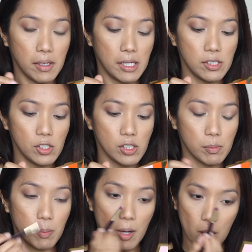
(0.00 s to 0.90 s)
And
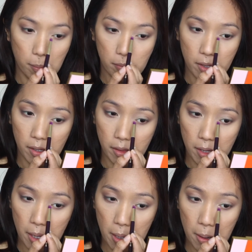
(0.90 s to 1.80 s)
just pop that
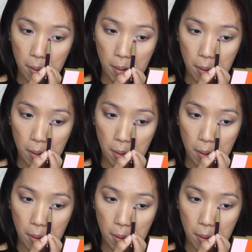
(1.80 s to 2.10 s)
there.